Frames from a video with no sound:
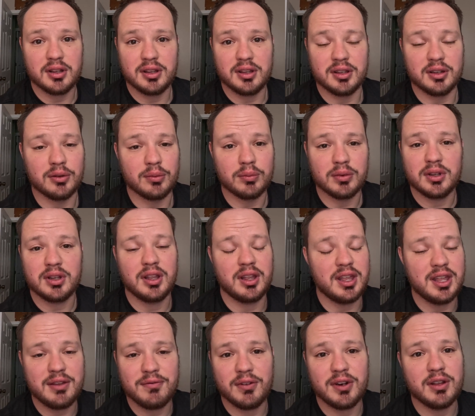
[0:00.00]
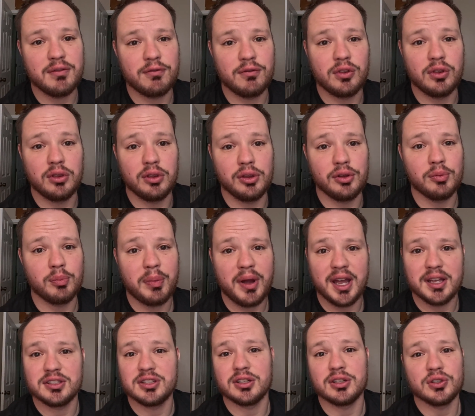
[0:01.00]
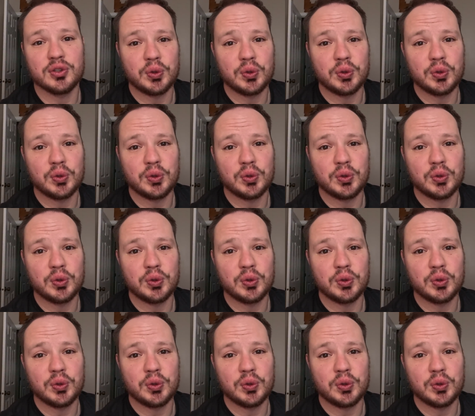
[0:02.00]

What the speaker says: you know, even if you're passing a